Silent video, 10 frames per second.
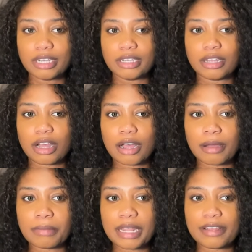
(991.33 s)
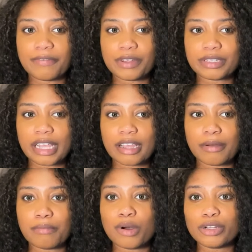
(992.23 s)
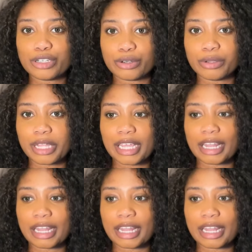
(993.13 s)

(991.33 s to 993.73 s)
And it feels like an emotional thing.